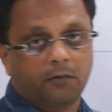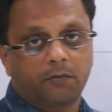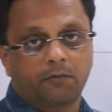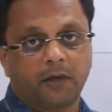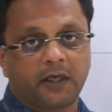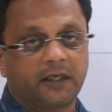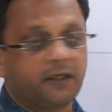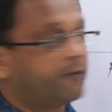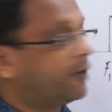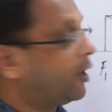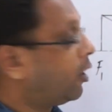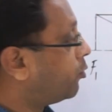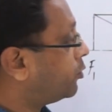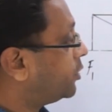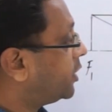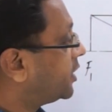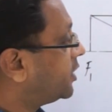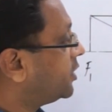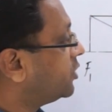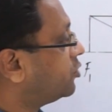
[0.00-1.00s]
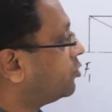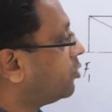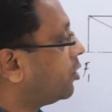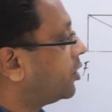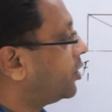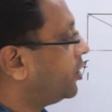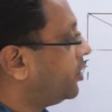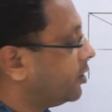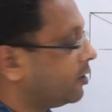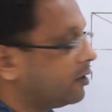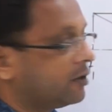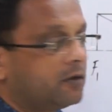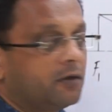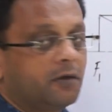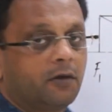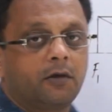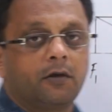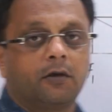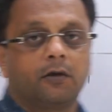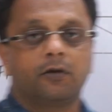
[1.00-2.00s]
By the way, object is not here,
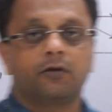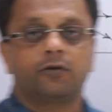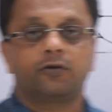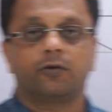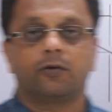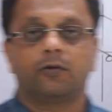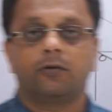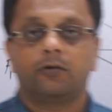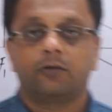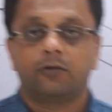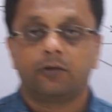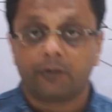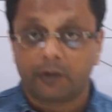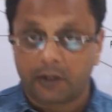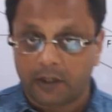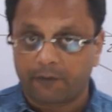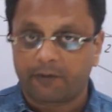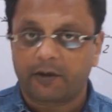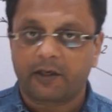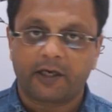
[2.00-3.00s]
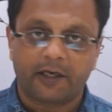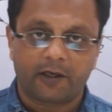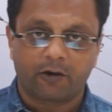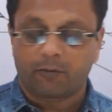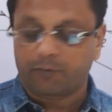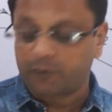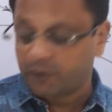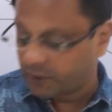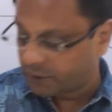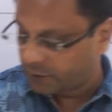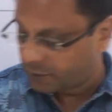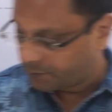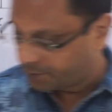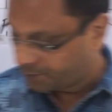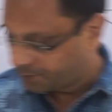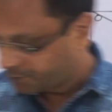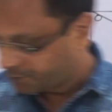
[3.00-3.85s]
so you will never get object.